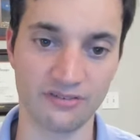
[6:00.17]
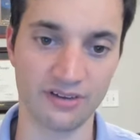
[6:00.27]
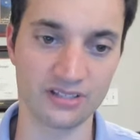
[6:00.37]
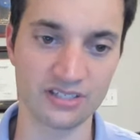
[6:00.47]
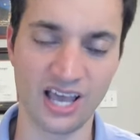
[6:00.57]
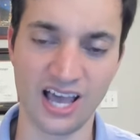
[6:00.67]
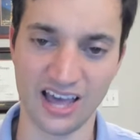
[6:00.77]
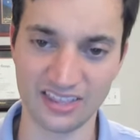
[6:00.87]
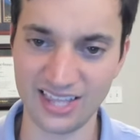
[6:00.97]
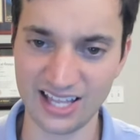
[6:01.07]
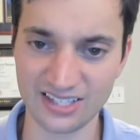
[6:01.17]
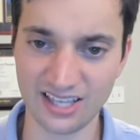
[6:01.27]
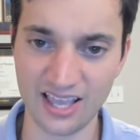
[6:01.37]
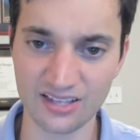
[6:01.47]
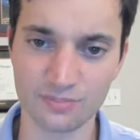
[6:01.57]
defense. I think that's the
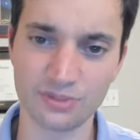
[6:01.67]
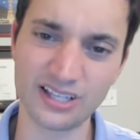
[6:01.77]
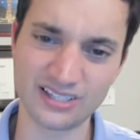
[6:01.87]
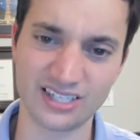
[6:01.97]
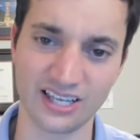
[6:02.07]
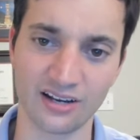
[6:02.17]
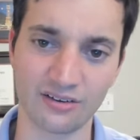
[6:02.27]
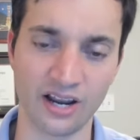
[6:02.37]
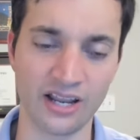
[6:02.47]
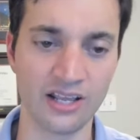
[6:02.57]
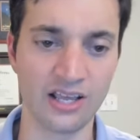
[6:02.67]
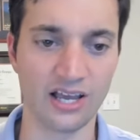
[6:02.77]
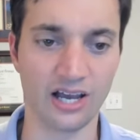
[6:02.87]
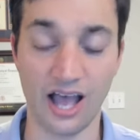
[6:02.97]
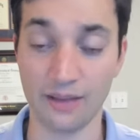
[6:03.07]
case, but let's see it, right?
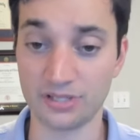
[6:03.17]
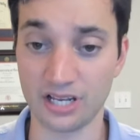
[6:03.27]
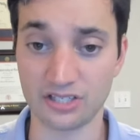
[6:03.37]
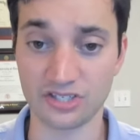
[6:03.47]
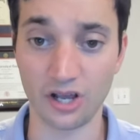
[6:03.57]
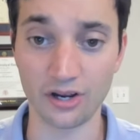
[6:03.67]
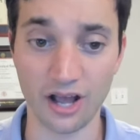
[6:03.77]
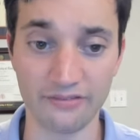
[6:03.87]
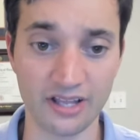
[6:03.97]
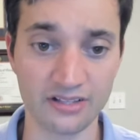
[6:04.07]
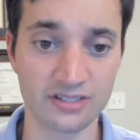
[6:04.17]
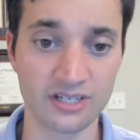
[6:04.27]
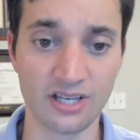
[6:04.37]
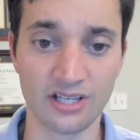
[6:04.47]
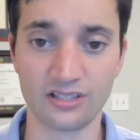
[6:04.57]
App State's a solid offense.
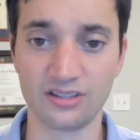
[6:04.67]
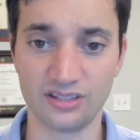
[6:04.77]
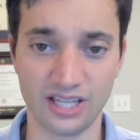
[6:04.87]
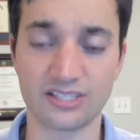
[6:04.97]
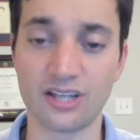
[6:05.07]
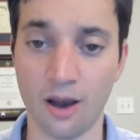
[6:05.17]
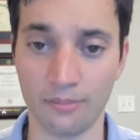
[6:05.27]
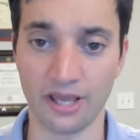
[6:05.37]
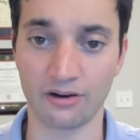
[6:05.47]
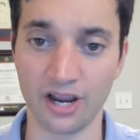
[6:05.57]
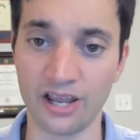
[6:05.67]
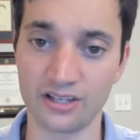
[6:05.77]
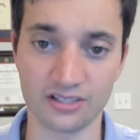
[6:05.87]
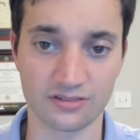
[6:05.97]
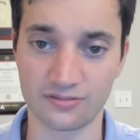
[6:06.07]
Let's dominate, right?
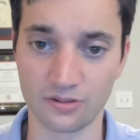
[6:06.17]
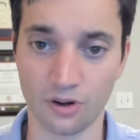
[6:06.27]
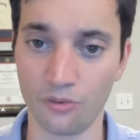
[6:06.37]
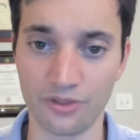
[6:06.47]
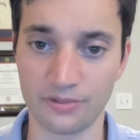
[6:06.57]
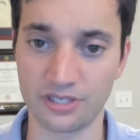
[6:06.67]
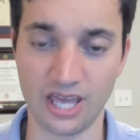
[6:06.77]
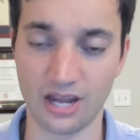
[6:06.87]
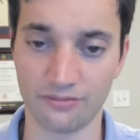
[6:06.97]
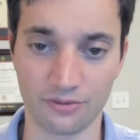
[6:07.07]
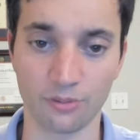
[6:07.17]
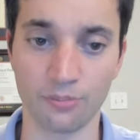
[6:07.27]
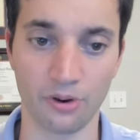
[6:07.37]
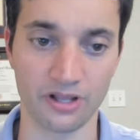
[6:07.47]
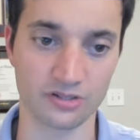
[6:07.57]
Let's hold them to 10 or fewer
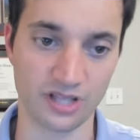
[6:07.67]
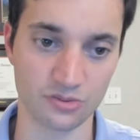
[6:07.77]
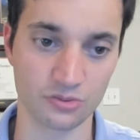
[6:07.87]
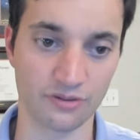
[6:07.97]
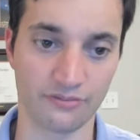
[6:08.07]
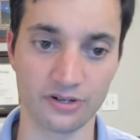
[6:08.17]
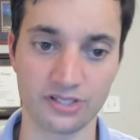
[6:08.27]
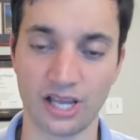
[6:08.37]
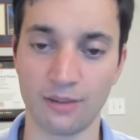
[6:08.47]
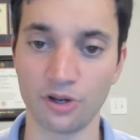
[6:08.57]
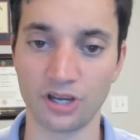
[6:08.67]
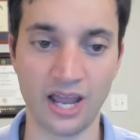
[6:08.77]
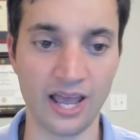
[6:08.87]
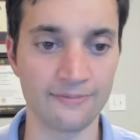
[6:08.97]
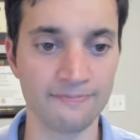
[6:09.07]
points. So that's the first thing I'm looking
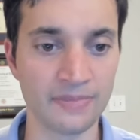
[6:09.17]
at.